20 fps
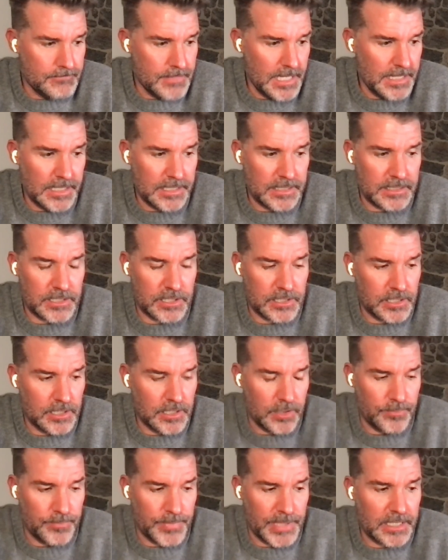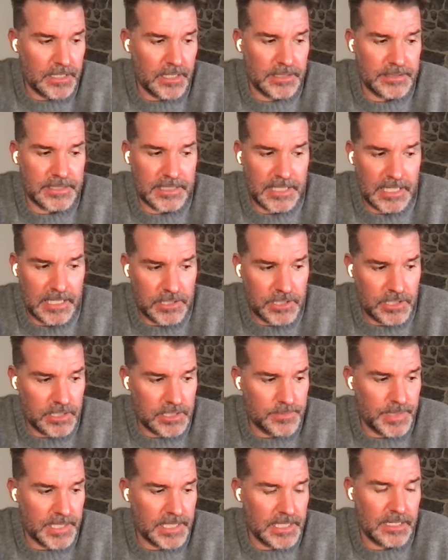then it's, being on stages,
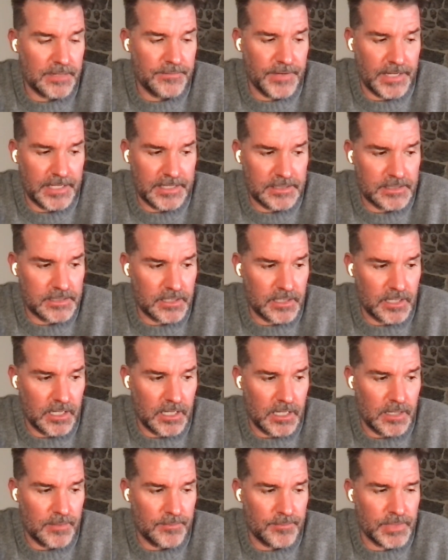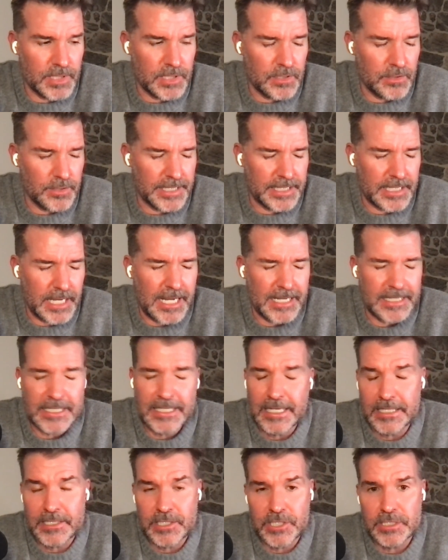being at events, like
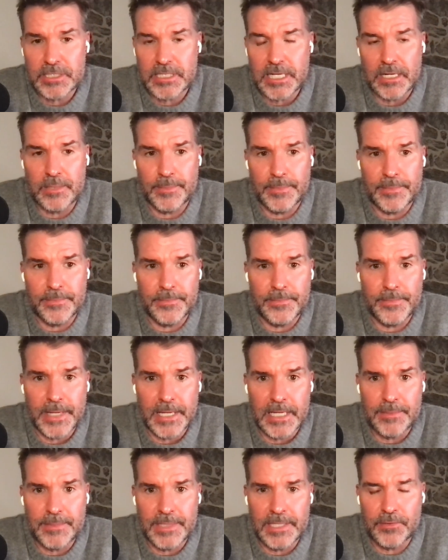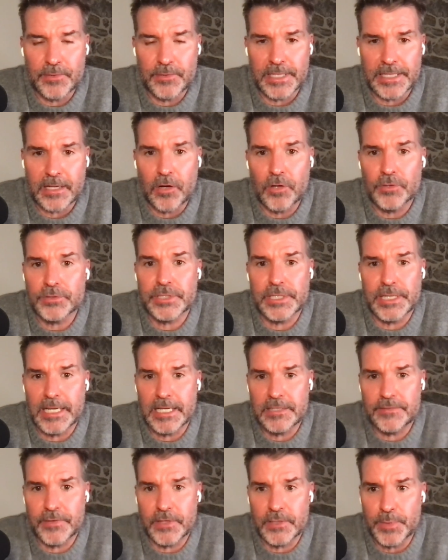iConnections down in Miami, like Alternate Hedge
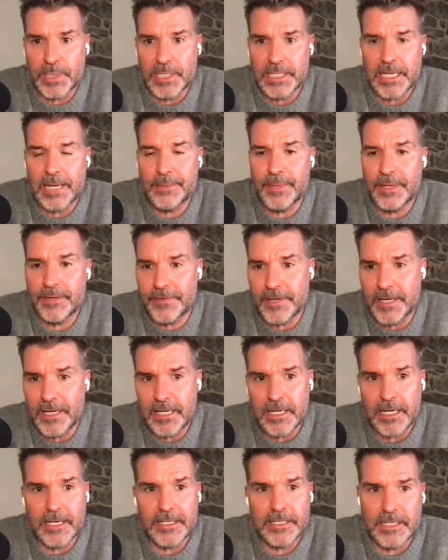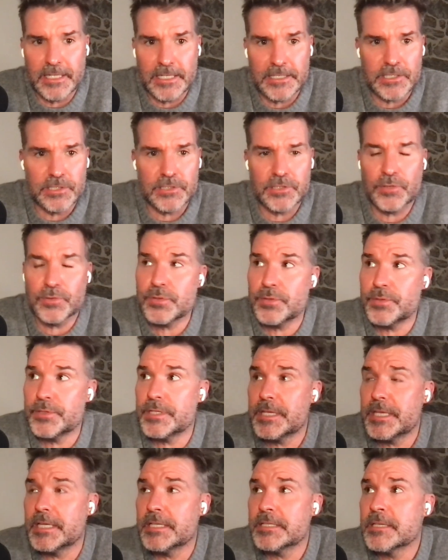Fund Week, MFA, iConnections, those sorts of
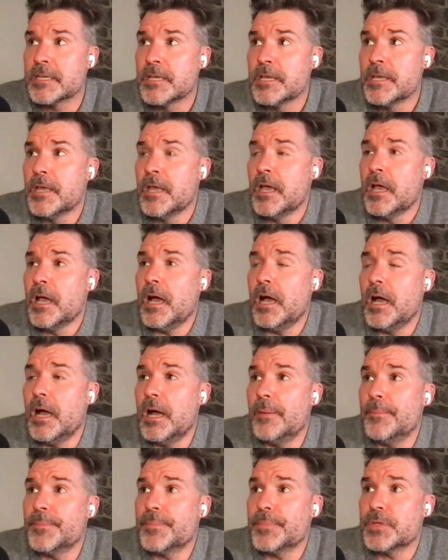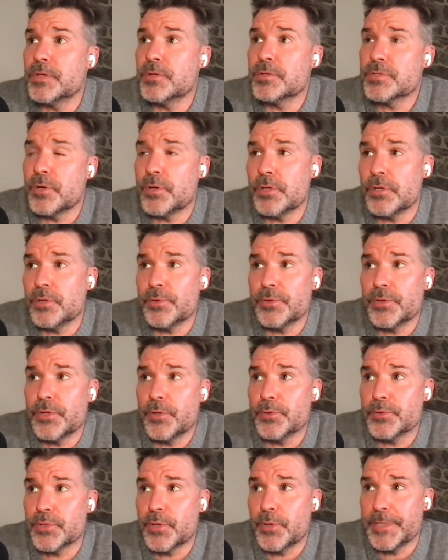things. Those
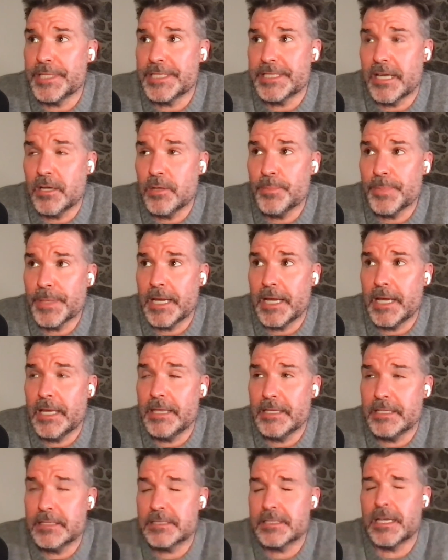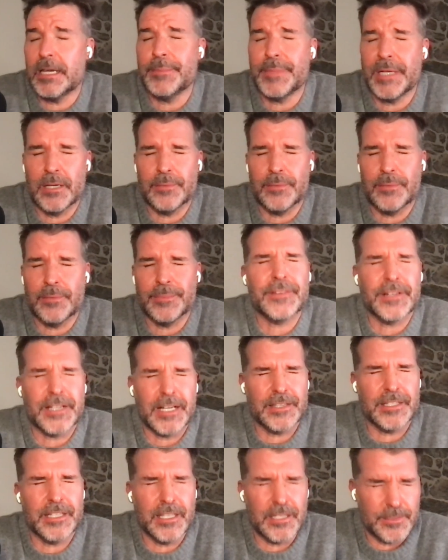always help. And then Simon, help me. I forgot
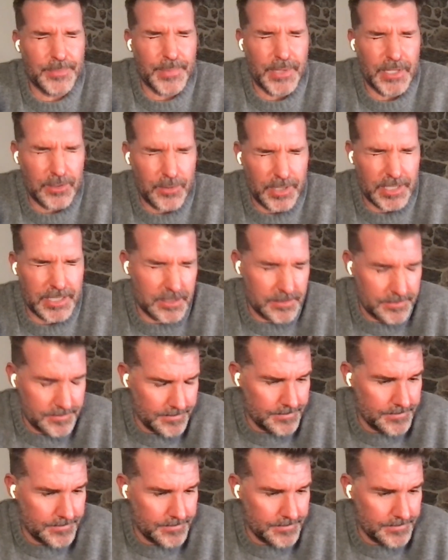the other part of the question.